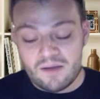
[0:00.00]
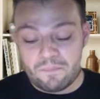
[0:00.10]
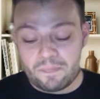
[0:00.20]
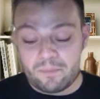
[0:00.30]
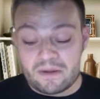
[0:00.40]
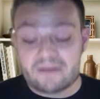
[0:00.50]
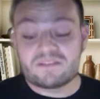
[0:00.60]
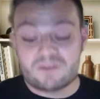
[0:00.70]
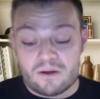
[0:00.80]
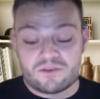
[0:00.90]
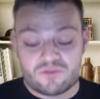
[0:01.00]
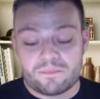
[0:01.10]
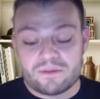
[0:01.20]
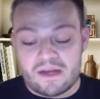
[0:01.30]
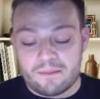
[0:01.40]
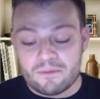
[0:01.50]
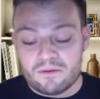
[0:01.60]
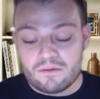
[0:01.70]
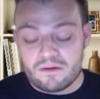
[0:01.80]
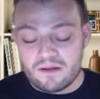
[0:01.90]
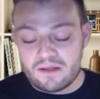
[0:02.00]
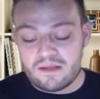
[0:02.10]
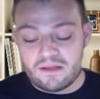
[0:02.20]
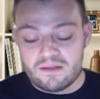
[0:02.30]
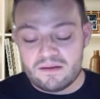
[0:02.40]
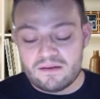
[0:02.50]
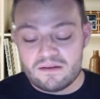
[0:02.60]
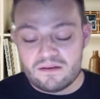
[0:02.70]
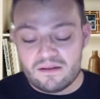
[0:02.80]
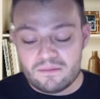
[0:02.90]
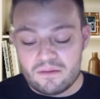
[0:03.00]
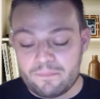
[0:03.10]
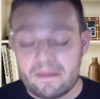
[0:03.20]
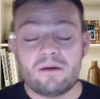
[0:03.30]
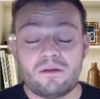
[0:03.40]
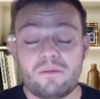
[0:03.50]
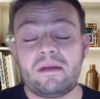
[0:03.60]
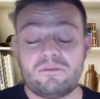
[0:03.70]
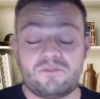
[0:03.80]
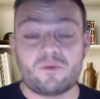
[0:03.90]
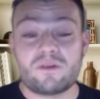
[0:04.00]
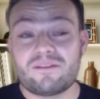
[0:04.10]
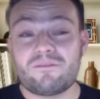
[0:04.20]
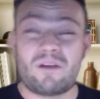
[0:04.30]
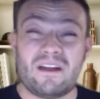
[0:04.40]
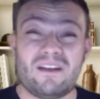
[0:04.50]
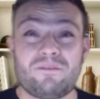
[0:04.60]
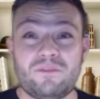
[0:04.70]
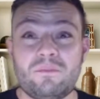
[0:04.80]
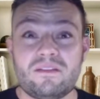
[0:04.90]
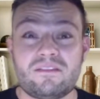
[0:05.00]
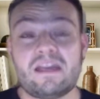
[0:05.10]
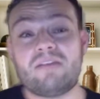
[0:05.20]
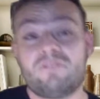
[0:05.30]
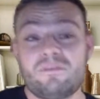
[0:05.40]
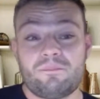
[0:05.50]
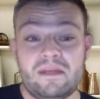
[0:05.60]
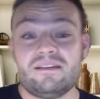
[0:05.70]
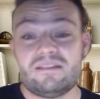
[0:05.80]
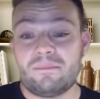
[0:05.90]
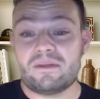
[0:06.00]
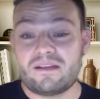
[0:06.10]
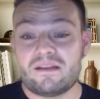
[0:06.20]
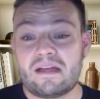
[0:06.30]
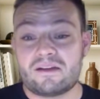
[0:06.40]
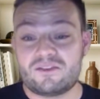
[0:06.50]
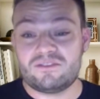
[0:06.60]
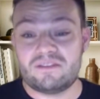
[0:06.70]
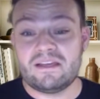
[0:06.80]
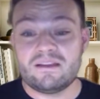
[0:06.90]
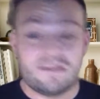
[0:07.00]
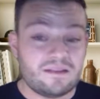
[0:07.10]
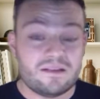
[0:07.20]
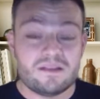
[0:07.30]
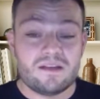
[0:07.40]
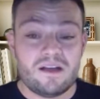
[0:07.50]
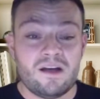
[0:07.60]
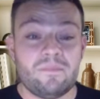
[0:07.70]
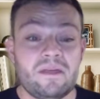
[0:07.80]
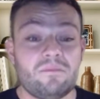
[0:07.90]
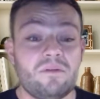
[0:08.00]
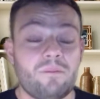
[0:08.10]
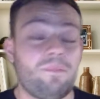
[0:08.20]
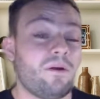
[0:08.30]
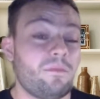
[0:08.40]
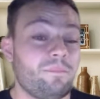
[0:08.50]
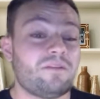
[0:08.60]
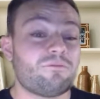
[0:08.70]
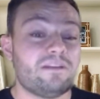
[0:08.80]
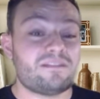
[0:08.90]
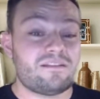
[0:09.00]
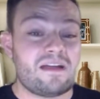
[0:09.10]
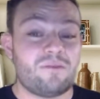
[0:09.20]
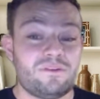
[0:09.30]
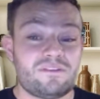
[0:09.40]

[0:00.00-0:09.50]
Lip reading: But I started Trippiamo in about during a few months after the pandemic actually hit. And big reason of that was